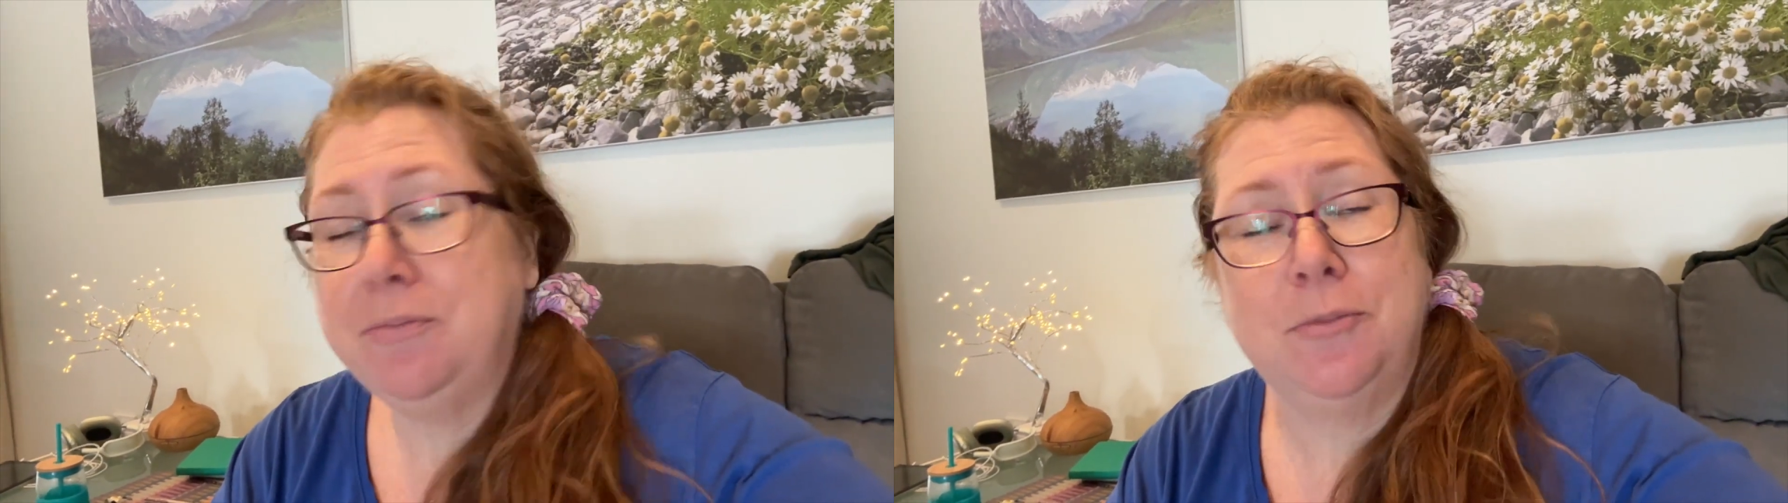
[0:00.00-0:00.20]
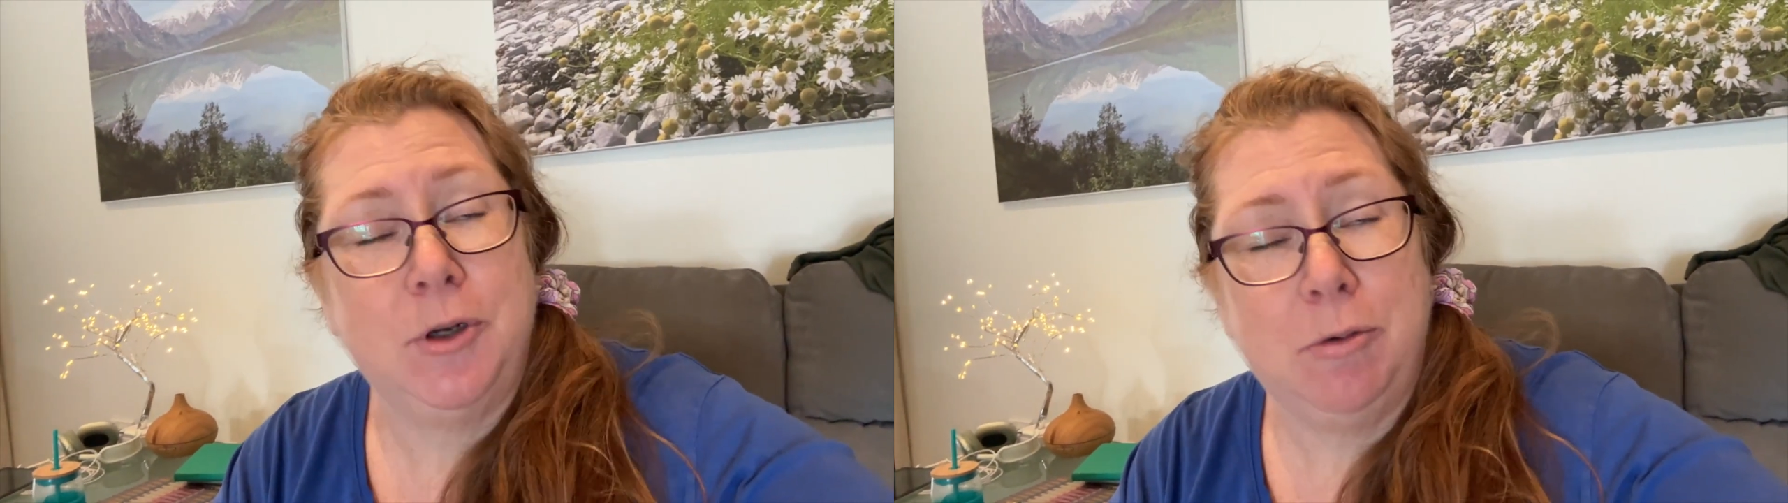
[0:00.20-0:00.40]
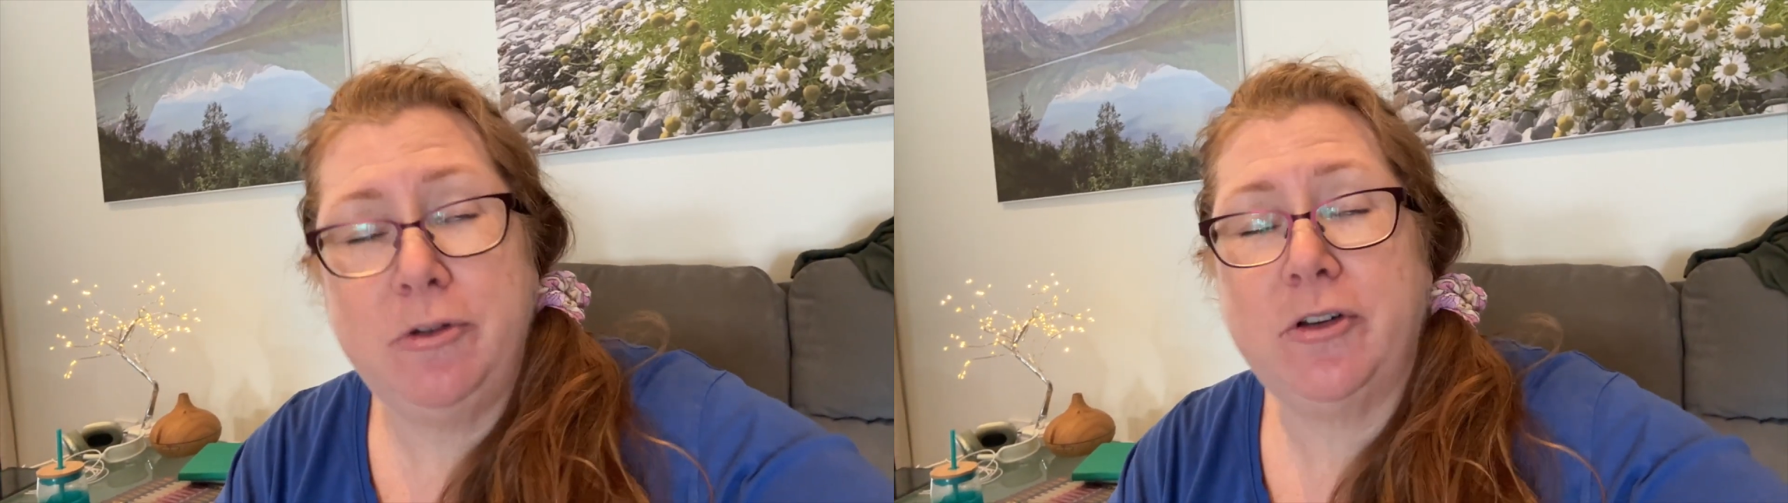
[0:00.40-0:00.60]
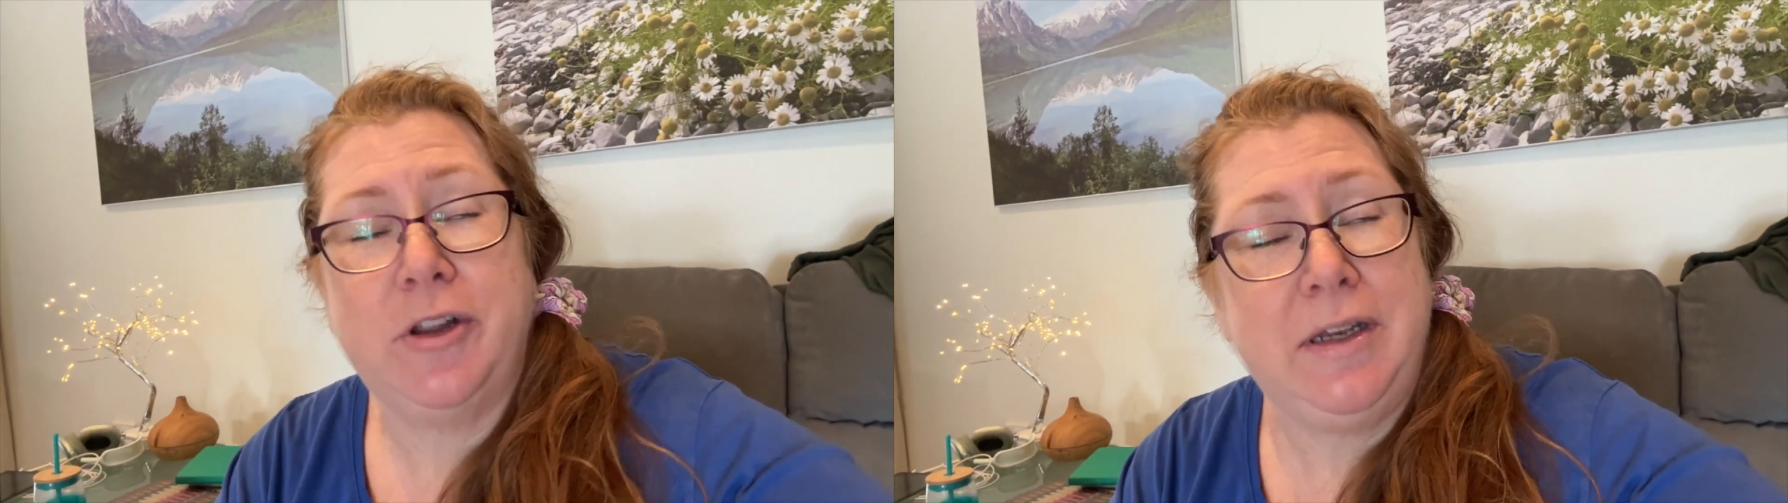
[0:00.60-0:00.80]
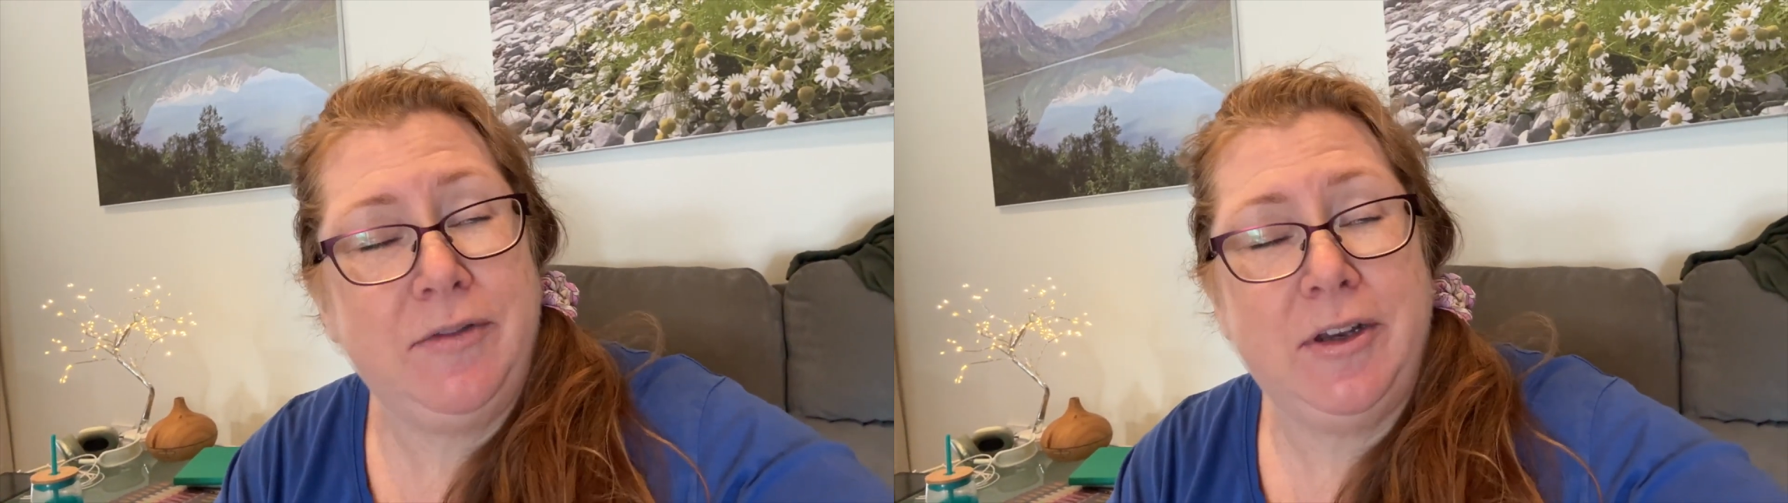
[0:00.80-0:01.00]
when I watch
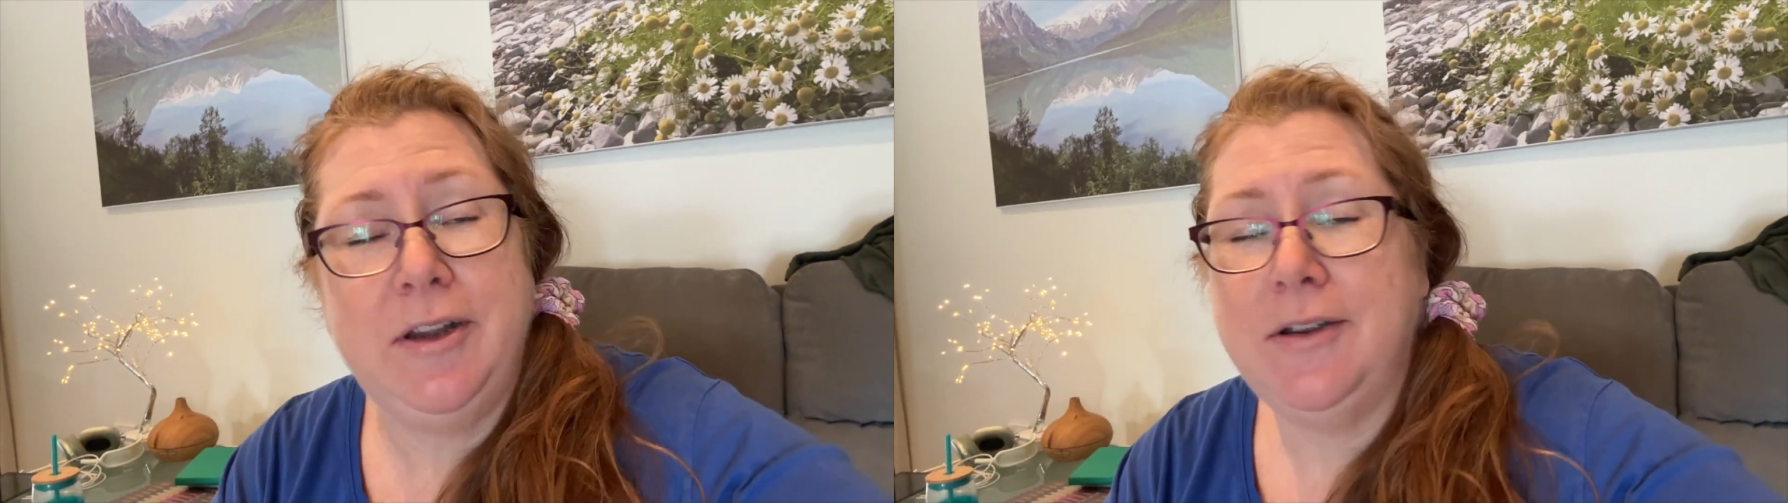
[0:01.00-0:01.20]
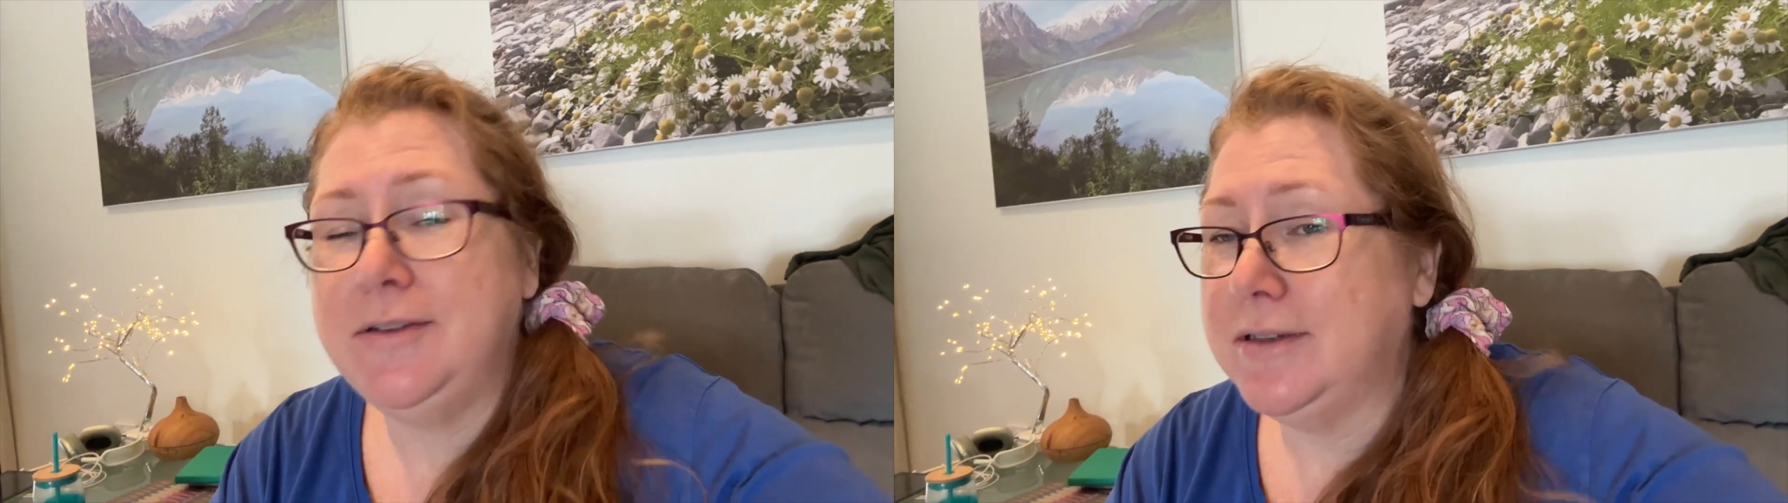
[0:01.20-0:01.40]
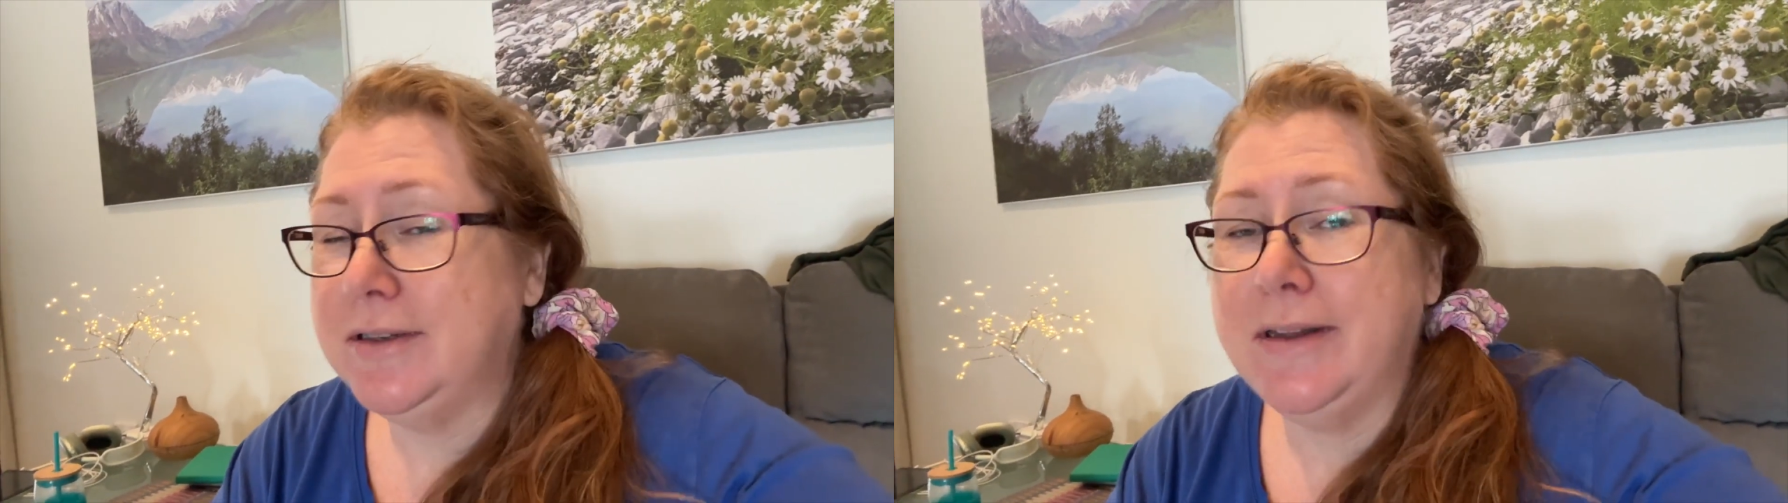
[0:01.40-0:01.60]
cleaning videos,